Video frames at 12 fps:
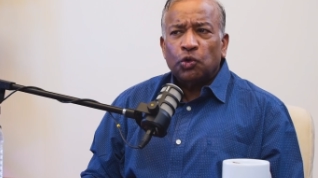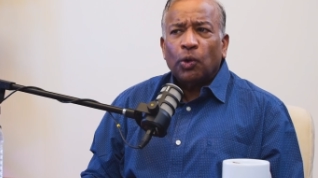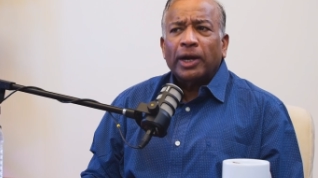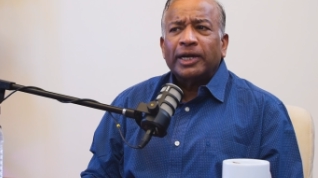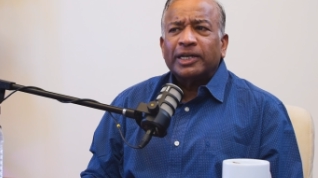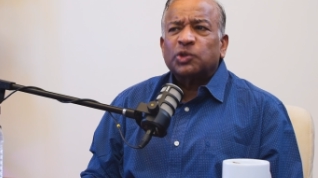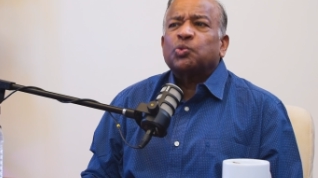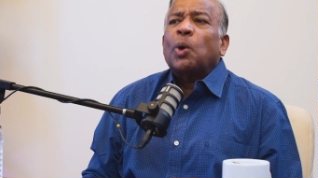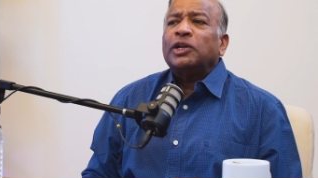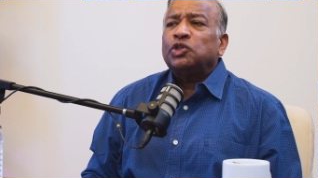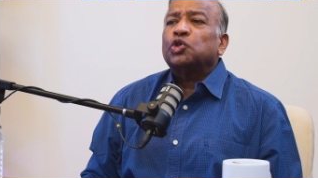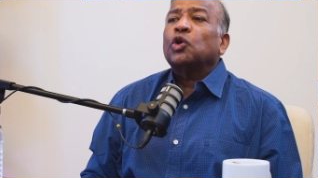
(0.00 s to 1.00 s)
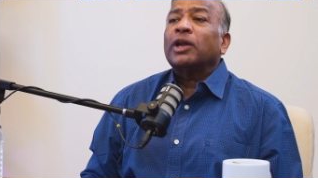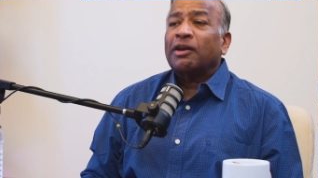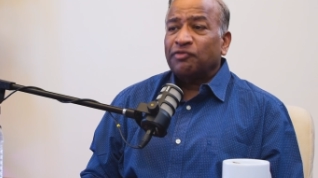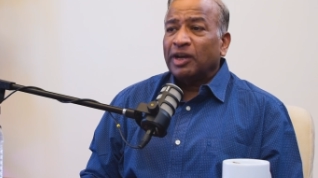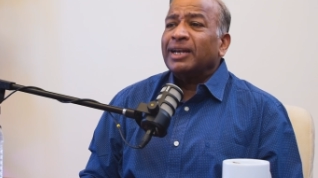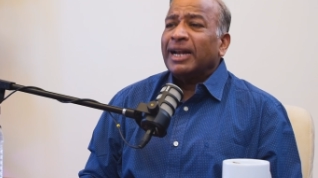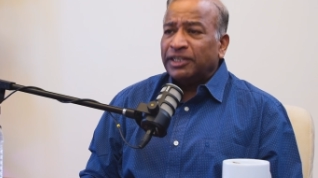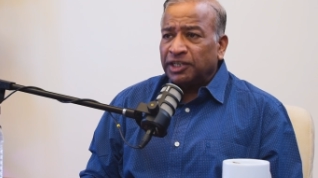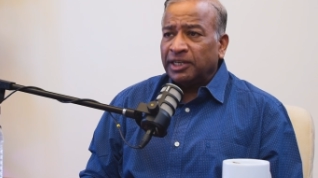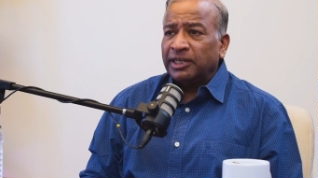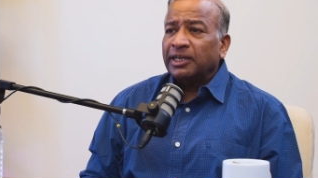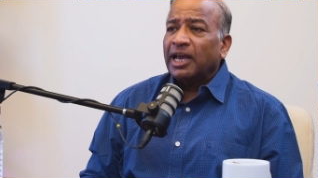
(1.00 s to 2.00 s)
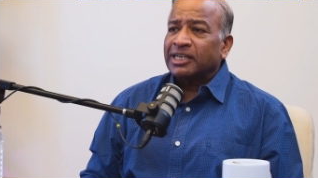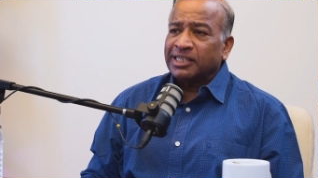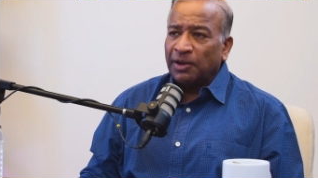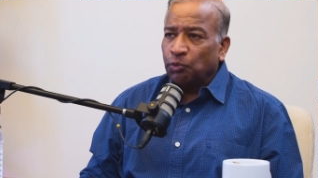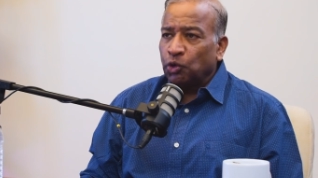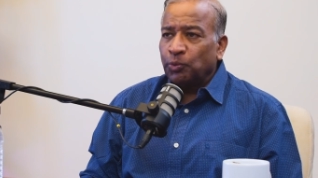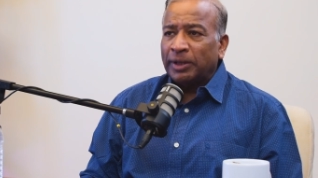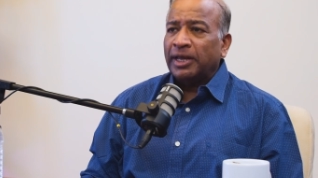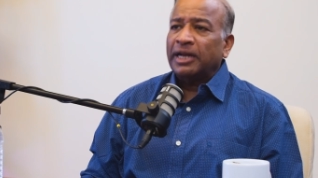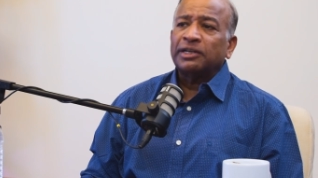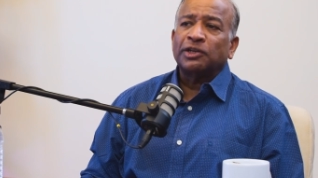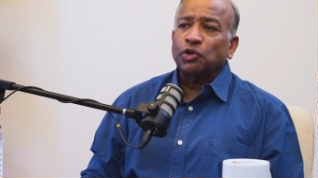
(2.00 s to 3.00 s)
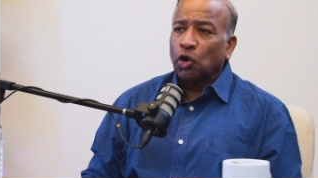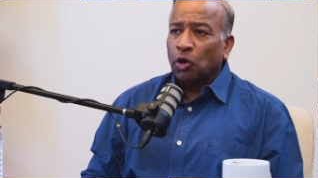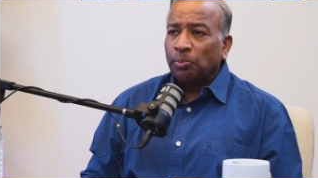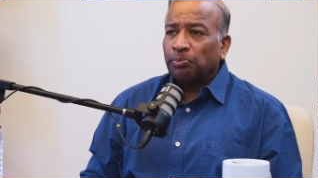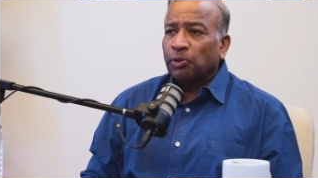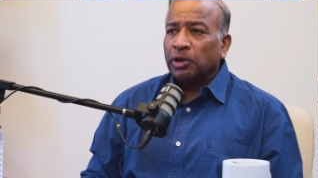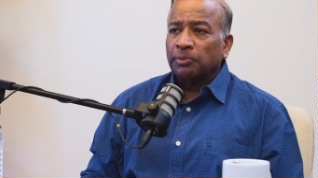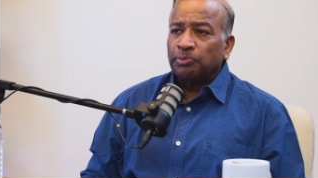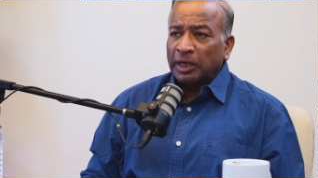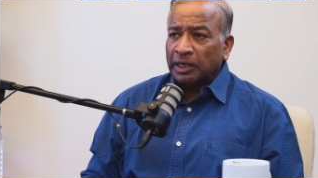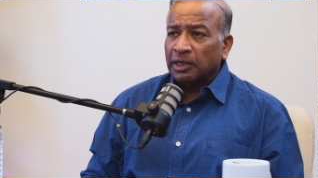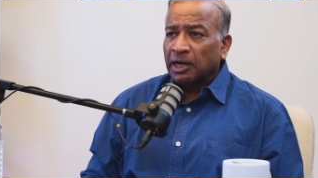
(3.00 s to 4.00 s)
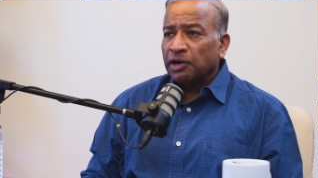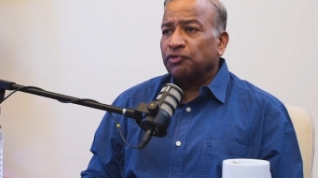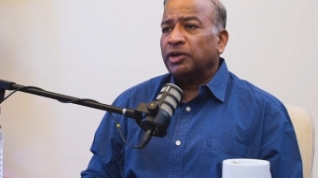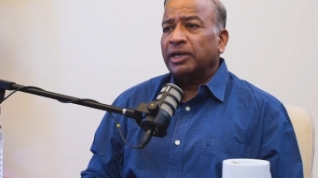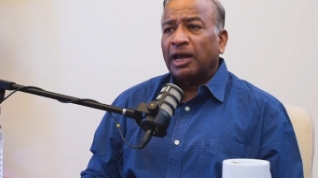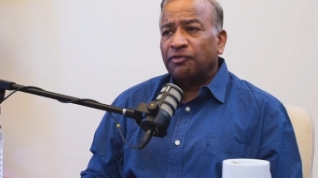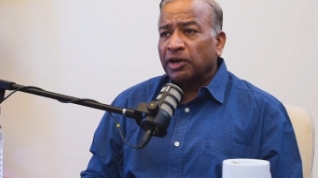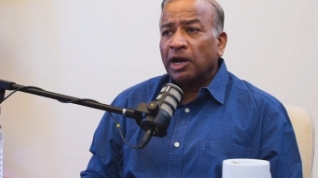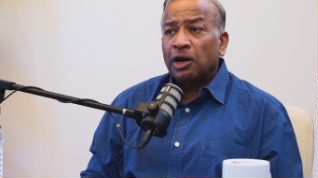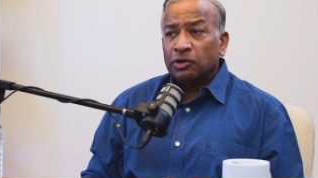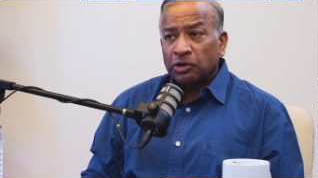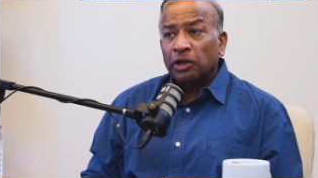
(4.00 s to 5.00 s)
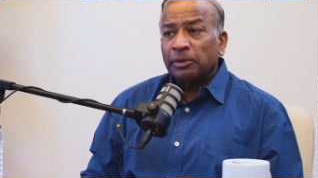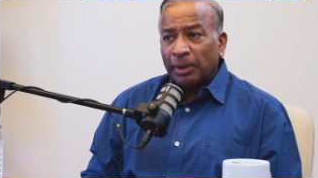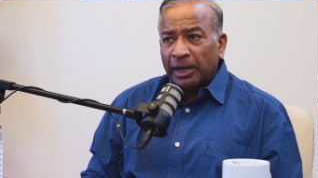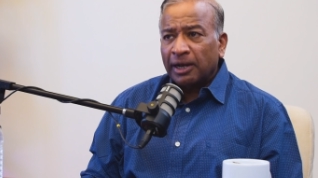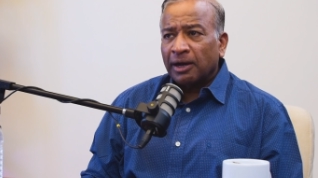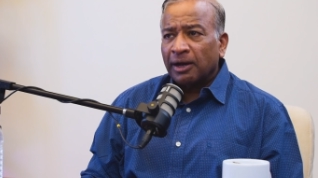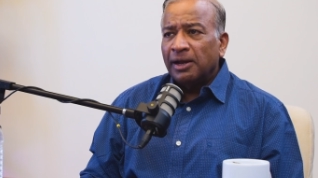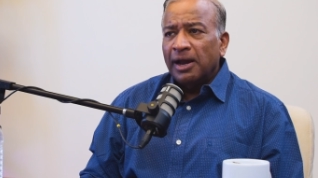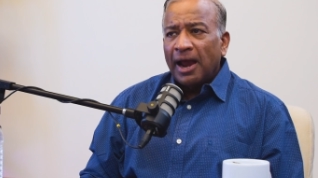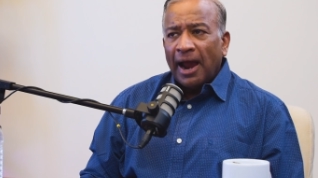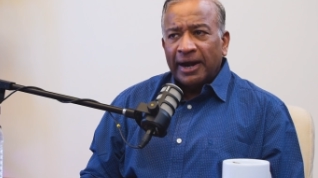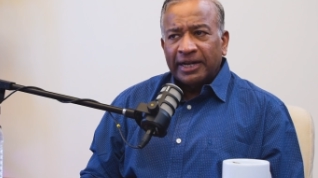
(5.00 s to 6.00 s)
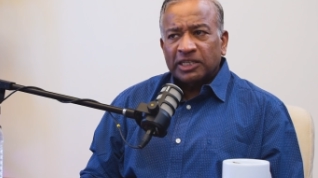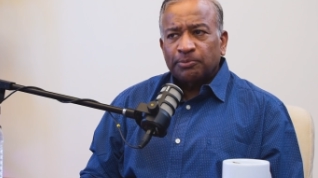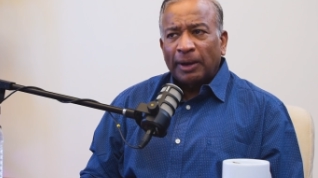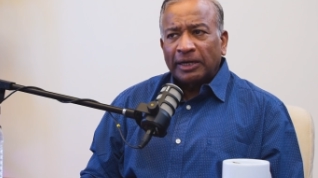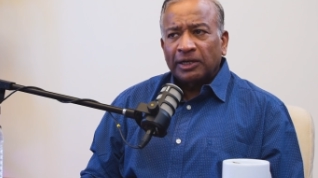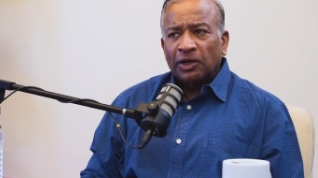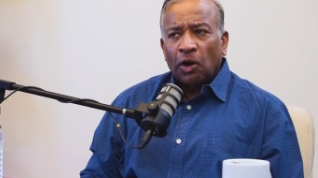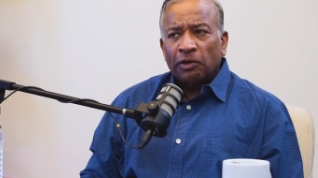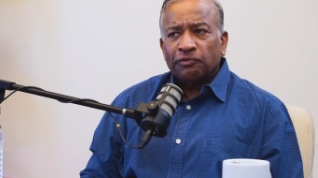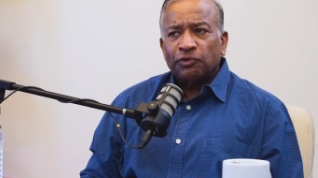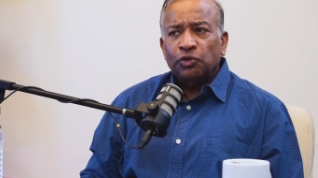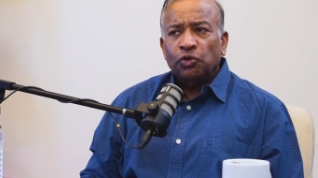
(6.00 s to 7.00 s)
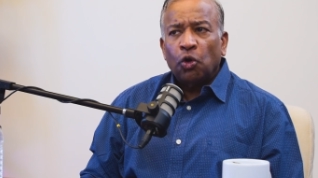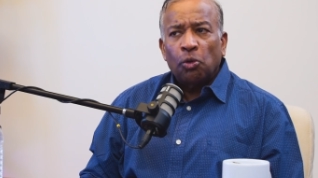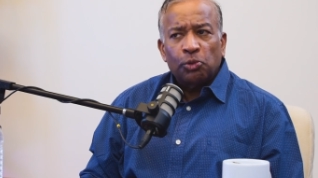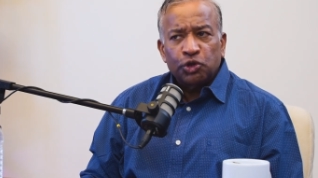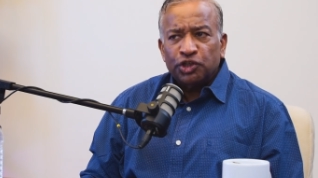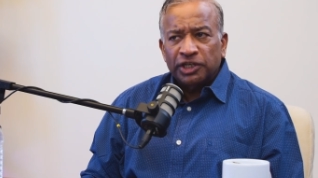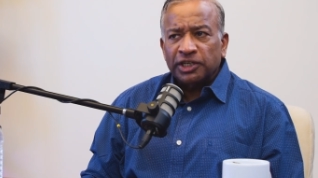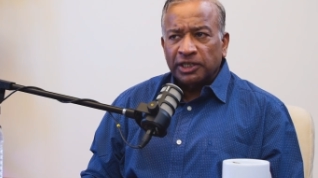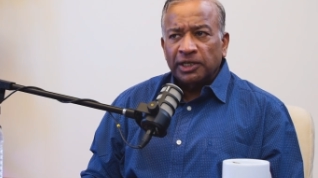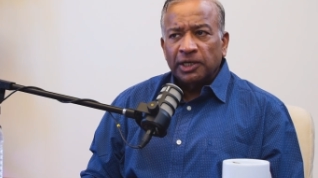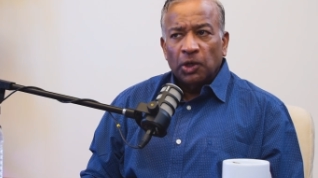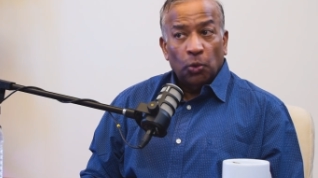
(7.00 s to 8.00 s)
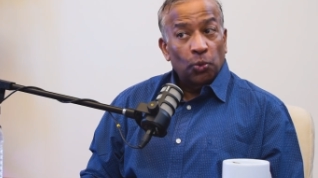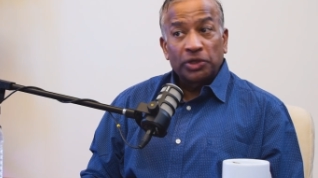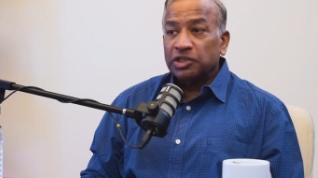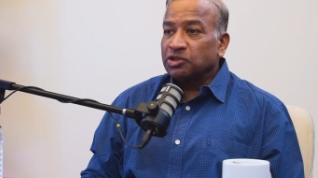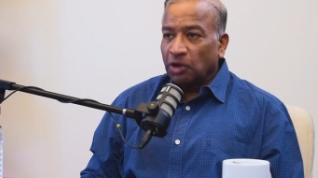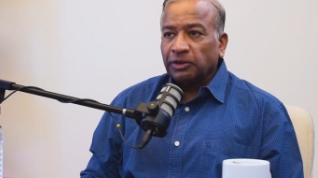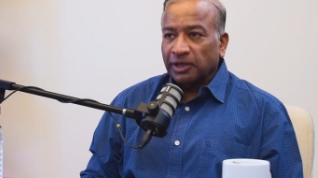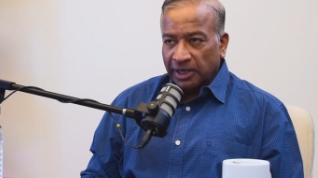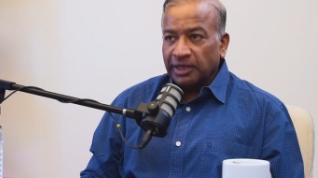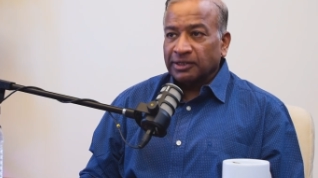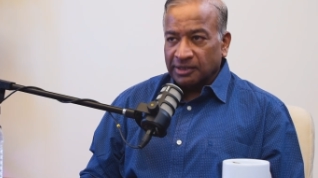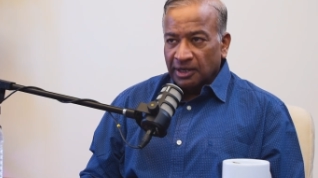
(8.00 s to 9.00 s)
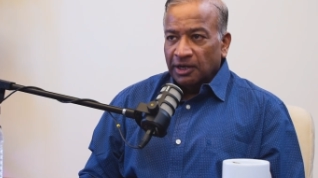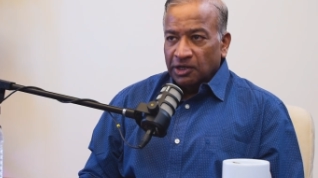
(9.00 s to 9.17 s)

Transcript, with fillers: look at it as one geographical entity, as mm. they would when they enter Europe or a mm. particular country in Africa or South America, and expect a lot of homogeneity, mm. which is not the case.